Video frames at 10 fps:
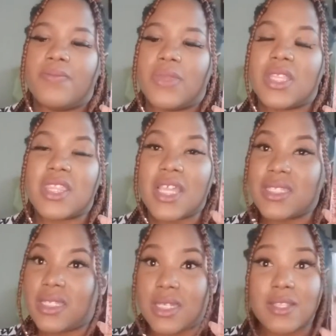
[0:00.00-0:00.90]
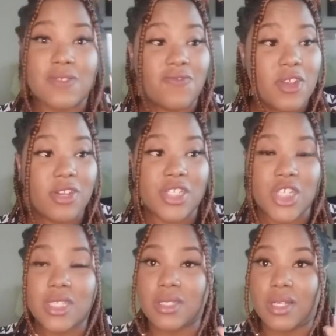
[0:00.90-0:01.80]
it doesn't, it's very
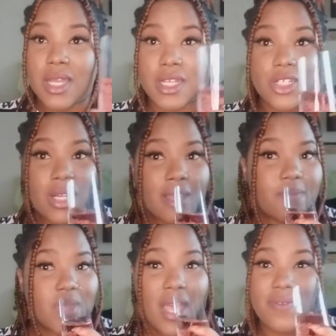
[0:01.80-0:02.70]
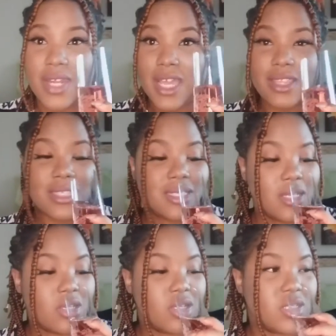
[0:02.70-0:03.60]
gentle actually. I haven't had this in
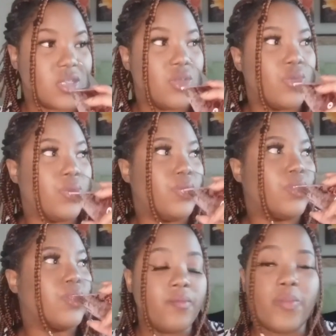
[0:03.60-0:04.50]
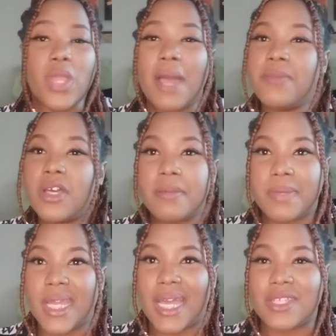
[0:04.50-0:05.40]
years. I'm not a
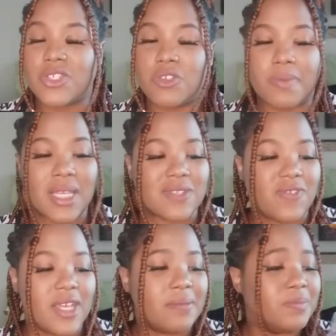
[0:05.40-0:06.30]
big Ice Tropez fan.